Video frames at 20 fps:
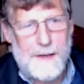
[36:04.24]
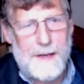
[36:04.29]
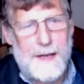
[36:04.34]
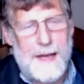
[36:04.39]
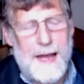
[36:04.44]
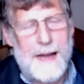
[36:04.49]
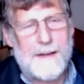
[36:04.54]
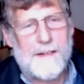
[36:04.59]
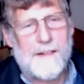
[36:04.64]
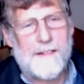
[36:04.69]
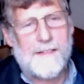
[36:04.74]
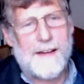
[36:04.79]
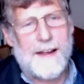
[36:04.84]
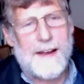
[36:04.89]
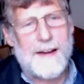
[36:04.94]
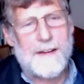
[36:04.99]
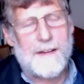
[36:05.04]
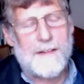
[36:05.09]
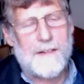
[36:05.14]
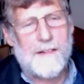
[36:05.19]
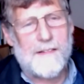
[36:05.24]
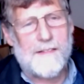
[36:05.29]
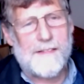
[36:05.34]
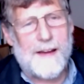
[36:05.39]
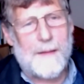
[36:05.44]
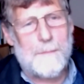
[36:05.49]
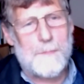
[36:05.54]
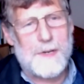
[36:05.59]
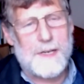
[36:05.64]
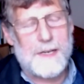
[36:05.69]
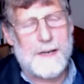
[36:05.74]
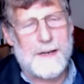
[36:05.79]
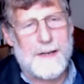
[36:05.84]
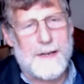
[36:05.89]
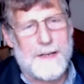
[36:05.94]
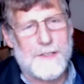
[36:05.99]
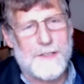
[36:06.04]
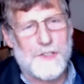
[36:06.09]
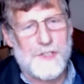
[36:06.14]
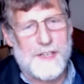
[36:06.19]
had decided to
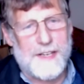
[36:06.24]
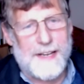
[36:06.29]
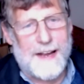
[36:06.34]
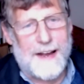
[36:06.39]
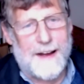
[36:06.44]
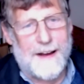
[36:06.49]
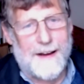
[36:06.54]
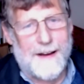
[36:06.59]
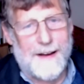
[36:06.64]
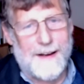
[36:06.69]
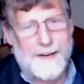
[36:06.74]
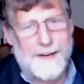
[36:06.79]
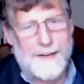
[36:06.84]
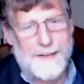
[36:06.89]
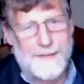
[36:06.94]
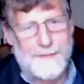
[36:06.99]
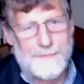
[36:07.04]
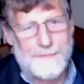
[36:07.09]
sabotage the ark